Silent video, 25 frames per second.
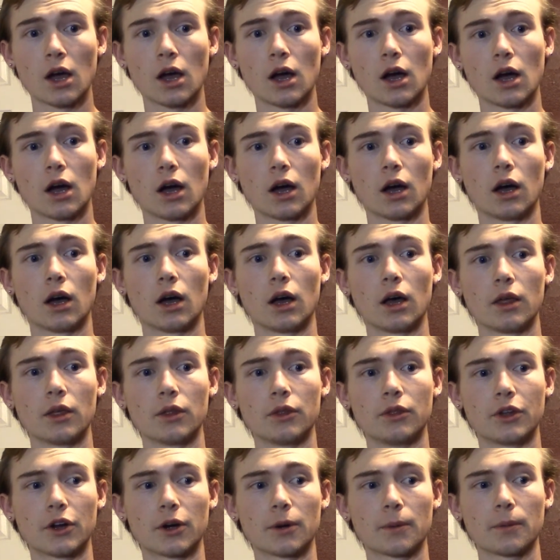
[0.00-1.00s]

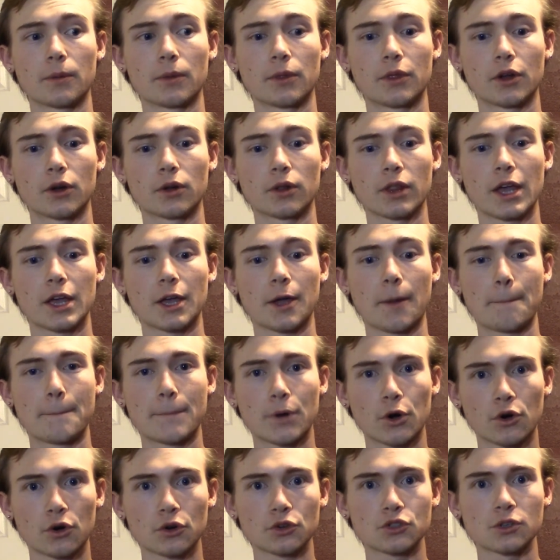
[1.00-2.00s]
Their like per